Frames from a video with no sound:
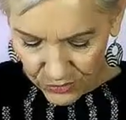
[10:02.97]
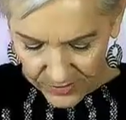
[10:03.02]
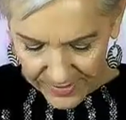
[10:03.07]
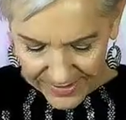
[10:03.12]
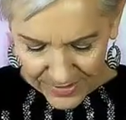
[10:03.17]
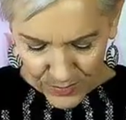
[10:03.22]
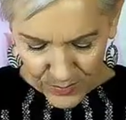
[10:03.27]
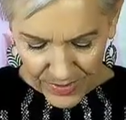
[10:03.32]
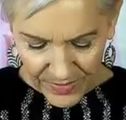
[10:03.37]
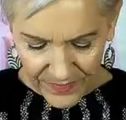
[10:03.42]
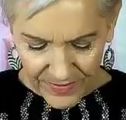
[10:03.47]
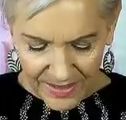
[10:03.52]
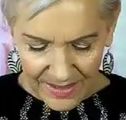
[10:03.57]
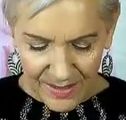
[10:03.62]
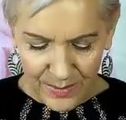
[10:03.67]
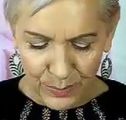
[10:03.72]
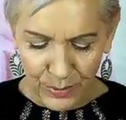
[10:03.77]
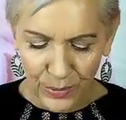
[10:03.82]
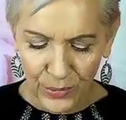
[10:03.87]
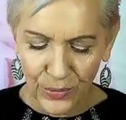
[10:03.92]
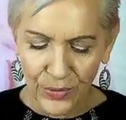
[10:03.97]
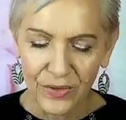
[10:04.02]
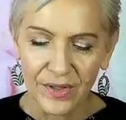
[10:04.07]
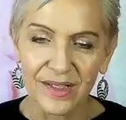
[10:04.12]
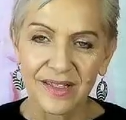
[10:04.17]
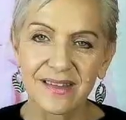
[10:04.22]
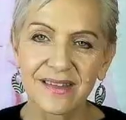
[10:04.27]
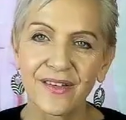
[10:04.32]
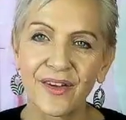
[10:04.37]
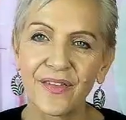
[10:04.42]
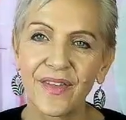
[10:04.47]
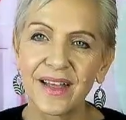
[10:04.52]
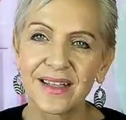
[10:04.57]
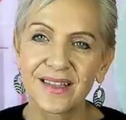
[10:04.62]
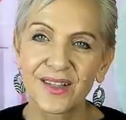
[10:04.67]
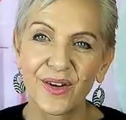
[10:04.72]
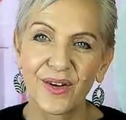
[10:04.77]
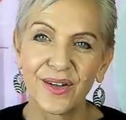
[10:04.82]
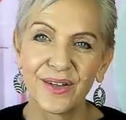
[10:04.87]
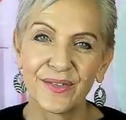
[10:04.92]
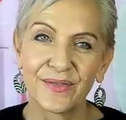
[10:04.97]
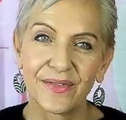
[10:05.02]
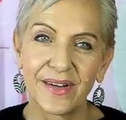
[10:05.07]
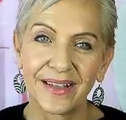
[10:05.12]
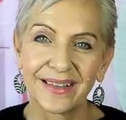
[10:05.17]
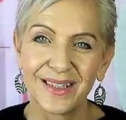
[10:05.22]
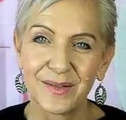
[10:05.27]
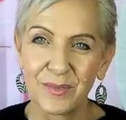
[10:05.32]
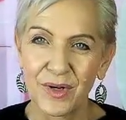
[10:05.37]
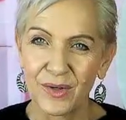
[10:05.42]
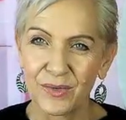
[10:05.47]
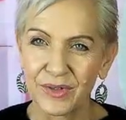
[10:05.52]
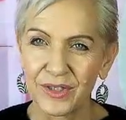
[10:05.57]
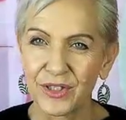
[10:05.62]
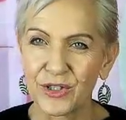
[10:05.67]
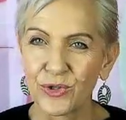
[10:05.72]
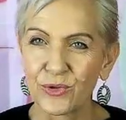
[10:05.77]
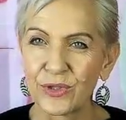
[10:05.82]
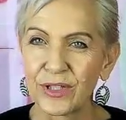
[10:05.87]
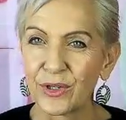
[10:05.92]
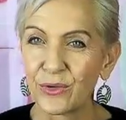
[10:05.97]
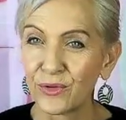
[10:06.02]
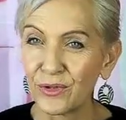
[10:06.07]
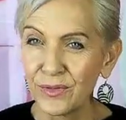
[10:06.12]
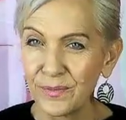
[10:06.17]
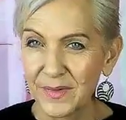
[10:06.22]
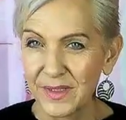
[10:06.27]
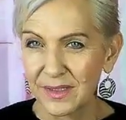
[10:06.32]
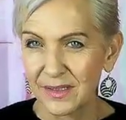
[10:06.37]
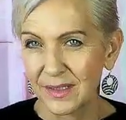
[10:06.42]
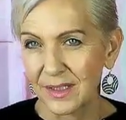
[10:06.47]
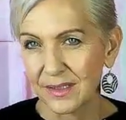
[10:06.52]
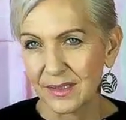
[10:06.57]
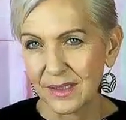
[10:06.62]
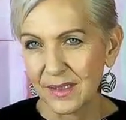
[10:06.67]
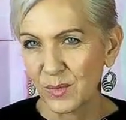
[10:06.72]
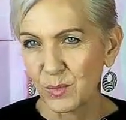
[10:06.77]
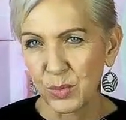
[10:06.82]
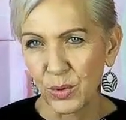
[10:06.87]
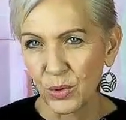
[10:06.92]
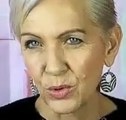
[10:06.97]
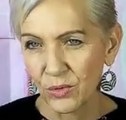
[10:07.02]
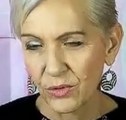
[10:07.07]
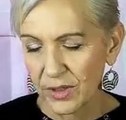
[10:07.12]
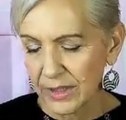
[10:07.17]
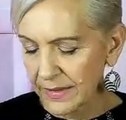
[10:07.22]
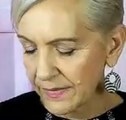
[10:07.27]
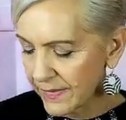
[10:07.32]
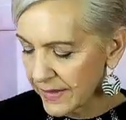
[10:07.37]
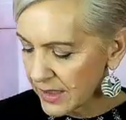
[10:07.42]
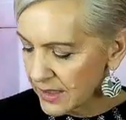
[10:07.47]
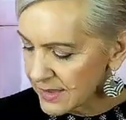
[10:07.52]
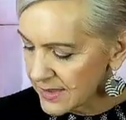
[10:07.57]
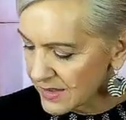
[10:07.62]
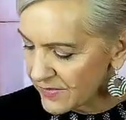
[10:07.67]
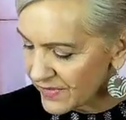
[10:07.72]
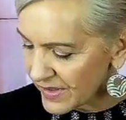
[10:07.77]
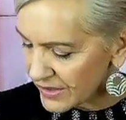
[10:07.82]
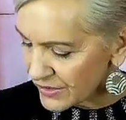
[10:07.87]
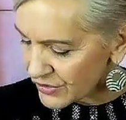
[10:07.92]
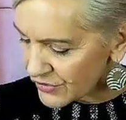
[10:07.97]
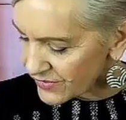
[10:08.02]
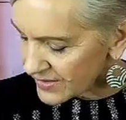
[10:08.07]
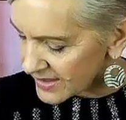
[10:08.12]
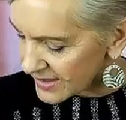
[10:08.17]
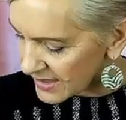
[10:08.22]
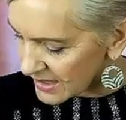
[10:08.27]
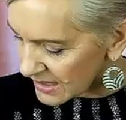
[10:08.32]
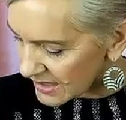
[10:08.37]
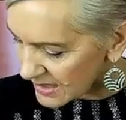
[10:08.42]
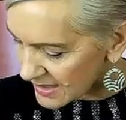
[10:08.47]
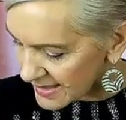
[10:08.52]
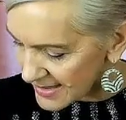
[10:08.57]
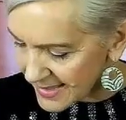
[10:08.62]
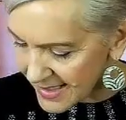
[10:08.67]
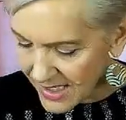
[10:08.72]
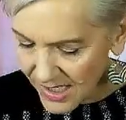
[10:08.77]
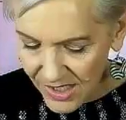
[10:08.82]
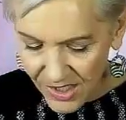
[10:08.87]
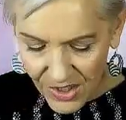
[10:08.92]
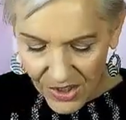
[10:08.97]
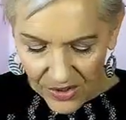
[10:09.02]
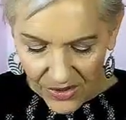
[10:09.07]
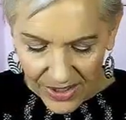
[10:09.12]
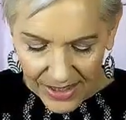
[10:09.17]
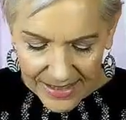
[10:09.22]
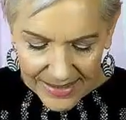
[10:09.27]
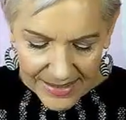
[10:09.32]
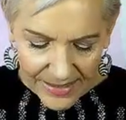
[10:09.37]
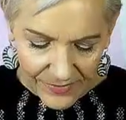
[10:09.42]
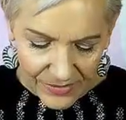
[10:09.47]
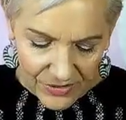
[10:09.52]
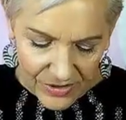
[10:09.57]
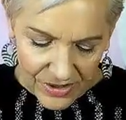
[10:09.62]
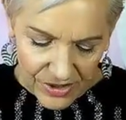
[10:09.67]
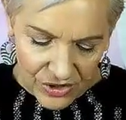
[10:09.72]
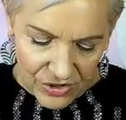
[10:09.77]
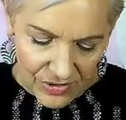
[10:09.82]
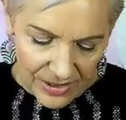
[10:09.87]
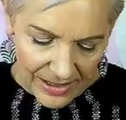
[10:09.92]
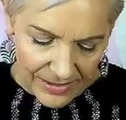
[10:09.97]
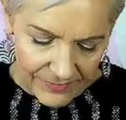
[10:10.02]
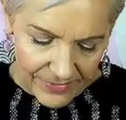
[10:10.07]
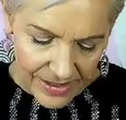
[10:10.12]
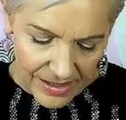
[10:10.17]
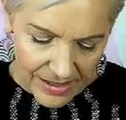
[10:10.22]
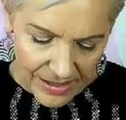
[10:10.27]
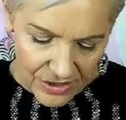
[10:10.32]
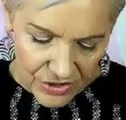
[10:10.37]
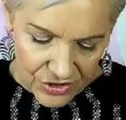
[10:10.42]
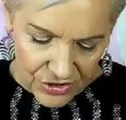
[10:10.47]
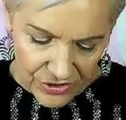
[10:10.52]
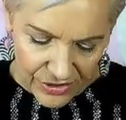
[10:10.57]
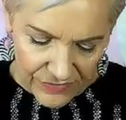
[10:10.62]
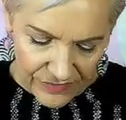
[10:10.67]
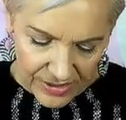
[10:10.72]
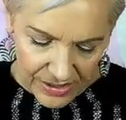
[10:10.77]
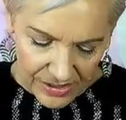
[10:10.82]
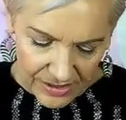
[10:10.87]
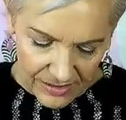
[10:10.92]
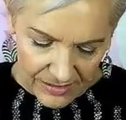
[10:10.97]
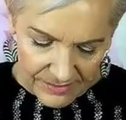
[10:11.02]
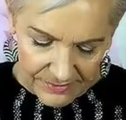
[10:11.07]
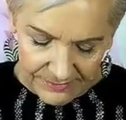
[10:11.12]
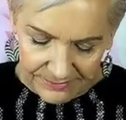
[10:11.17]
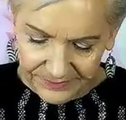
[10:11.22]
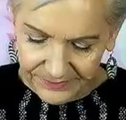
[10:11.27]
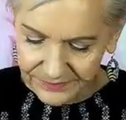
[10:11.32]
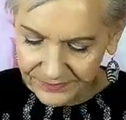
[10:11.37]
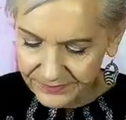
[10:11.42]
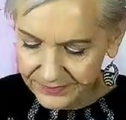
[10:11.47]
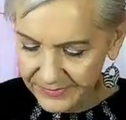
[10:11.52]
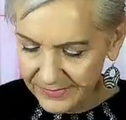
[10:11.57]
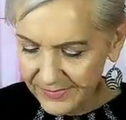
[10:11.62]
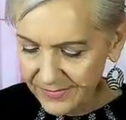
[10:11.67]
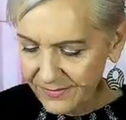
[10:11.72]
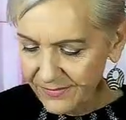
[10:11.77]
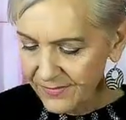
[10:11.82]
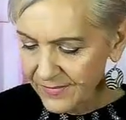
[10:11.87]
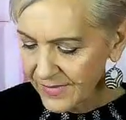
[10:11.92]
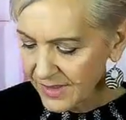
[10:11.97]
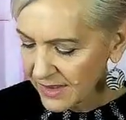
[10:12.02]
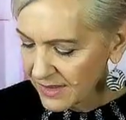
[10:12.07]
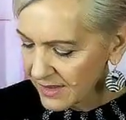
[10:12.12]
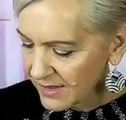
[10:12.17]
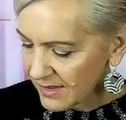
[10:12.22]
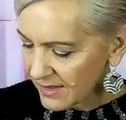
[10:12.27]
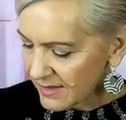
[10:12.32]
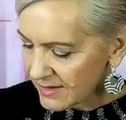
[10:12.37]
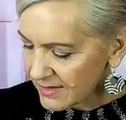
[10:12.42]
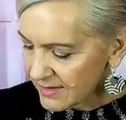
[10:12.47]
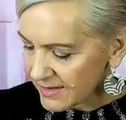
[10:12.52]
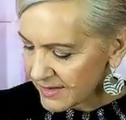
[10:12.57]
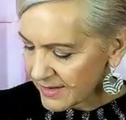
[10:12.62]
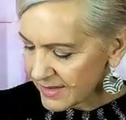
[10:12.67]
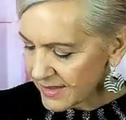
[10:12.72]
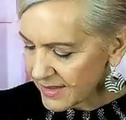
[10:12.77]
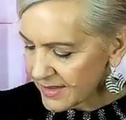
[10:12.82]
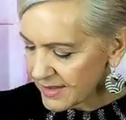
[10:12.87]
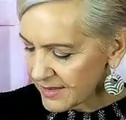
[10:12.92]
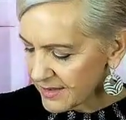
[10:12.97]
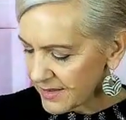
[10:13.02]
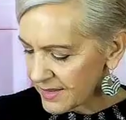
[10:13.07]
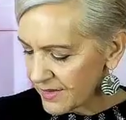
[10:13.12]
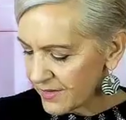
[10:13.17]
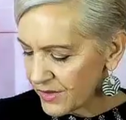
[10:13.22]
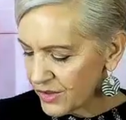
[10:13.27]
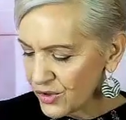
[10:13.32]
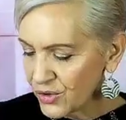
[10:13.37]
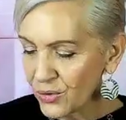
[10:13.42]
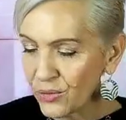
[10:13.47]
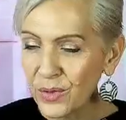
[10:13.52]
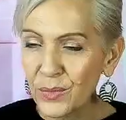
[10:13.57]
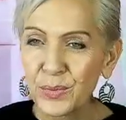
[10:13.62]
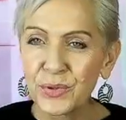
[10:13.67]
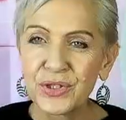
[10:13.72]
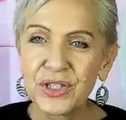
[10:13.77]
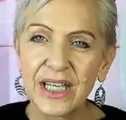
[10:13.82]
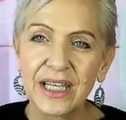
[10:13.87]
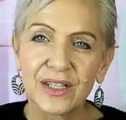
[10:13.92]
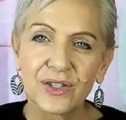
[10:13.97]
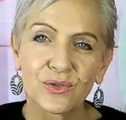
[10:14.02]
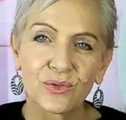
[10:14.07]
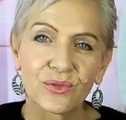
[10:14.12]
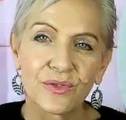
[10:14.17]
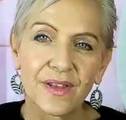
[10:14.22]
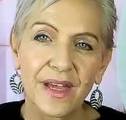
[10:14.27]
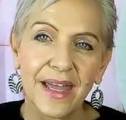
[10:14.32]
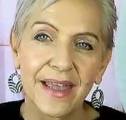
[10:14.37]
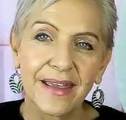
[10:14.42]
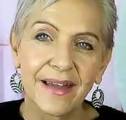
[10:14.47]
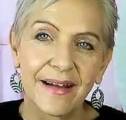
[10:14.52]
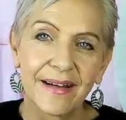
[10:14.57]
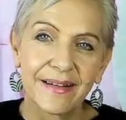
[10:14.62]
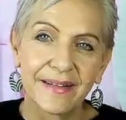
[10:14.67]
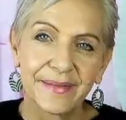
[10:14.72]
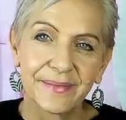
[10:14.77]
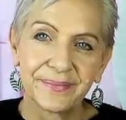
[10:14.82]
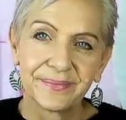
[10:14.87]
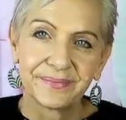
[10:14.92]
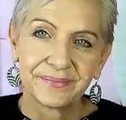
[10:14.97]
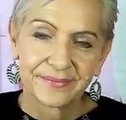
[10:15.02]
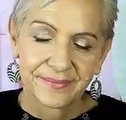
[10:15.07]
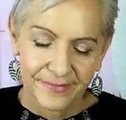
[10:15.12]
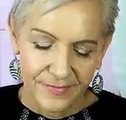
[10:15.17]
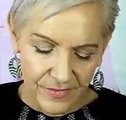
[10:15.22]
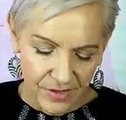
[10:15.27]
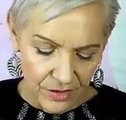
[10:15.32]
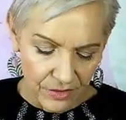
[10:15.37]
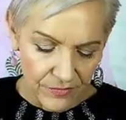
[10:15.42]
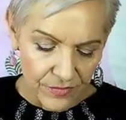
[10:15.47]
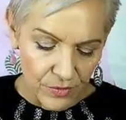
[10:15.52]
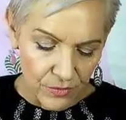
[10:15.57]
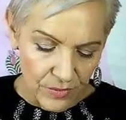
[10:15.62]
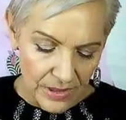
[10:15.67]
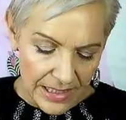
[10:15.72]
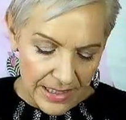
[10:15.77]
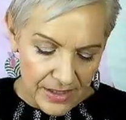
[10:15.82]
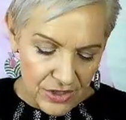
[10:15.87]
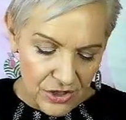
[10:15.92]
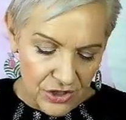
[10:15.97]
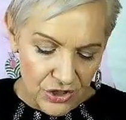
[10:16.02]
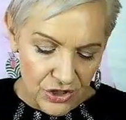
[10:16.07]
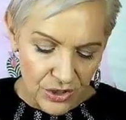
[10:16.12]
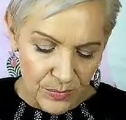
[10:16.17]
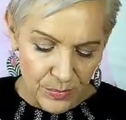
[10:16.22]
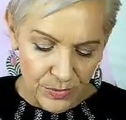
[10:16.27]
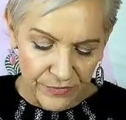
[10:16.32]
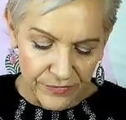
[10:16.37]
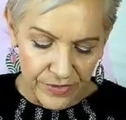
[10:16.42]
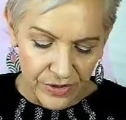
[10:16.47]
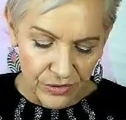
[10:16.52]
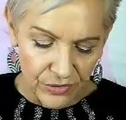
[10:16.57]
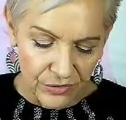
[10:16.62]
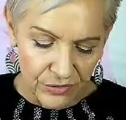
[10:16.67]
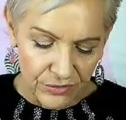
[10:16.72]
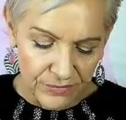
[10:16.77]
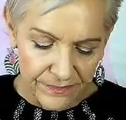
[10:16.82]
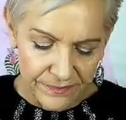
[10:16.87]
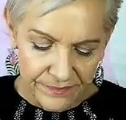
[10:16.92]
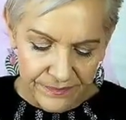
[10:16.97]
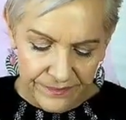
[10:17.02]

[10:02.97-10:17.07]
also a bit of an explorer, so that's kind of fun. You might want to join a group that does exploring things, adventurous things. All right, let's have a look at new love connection over here. You're a protector, or they are, of the relationship of you.